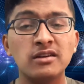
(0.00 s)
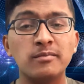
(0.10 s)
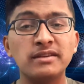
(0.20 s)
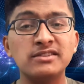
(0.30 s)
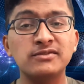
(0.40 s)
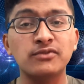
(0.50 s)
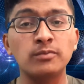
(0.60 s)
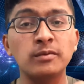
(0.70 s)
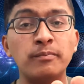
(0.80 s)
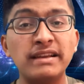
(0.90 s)
means
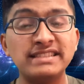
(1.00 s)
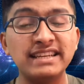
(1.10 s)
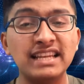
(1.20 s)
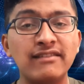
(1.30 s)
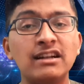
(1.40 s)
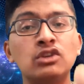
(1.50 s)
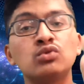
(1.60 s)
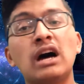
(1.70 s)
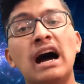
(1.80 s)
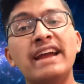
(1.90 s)
from the basic level to
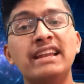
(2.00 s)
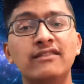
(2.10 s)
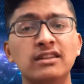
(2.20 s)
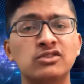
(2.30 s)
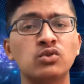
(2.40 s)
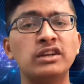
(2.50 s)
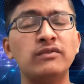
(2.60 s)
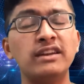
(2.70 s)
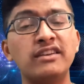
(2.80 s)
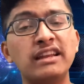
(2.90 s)
the high level. So it
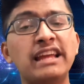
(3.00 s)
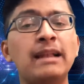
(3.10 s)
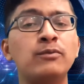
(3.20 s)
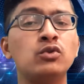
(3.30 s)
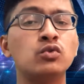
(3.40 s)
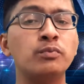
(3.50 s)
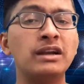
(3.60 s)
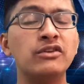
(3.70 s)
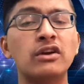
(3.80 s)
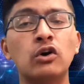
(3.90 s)
will really help you to
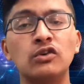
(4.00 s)
build your